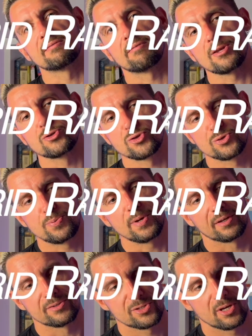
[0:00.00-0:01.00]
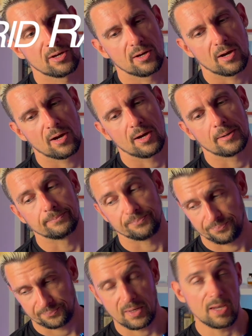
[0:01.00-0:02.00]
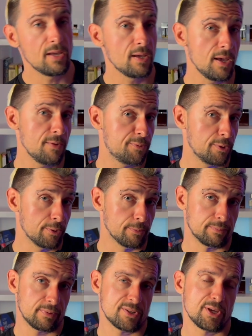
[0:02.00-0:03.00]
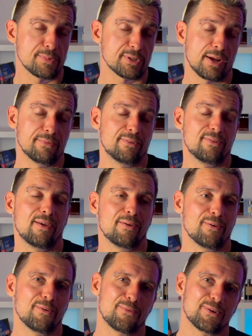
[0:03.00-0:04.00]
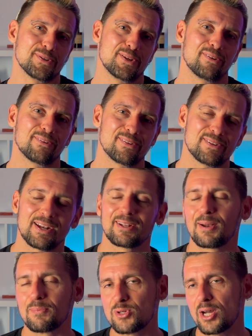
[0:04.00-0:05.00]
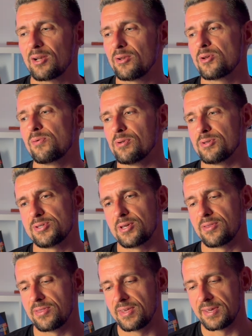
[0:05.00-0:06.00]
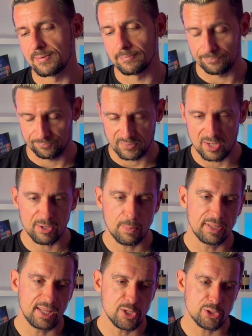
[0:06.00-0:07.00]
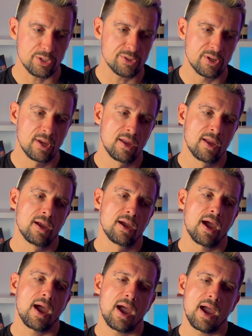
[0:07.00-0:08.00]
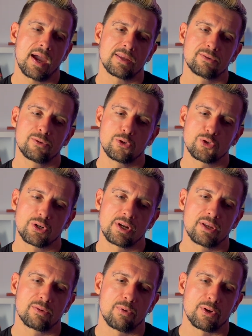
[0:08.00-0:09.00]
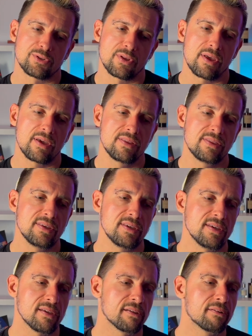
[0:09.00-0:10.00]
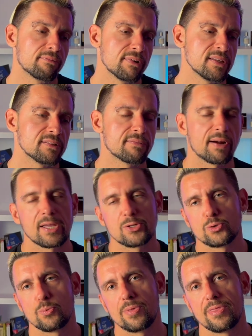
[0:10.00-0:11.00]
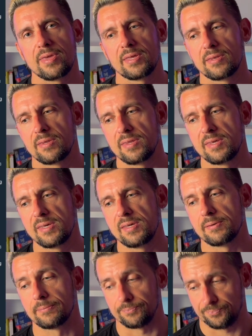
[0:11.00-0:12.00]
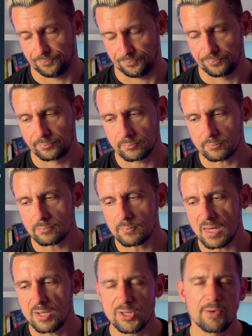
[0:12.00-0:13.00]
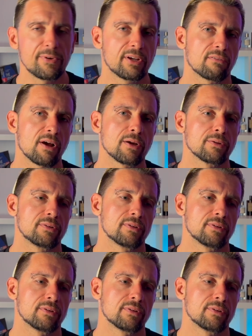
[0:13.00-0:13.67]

ranges fix. If you subscribe for the Telegram channel, you will see the recommendations, and usually it was the grid range within the something around